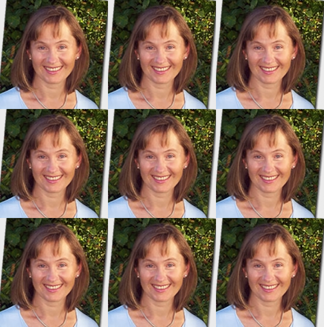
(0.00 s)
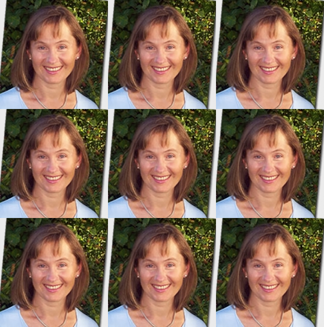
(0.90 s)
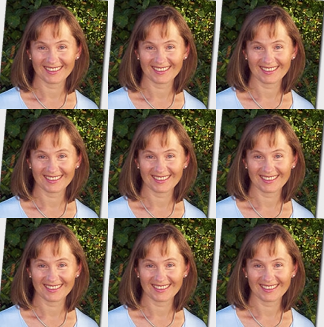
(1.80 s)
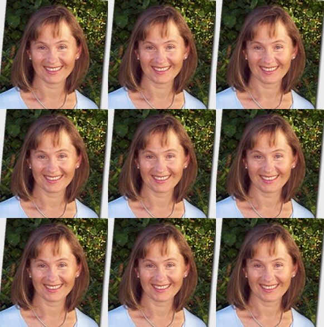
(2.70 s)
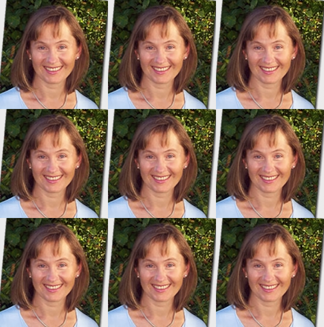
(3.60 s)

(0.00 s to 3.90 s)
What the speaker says: (no lip movement)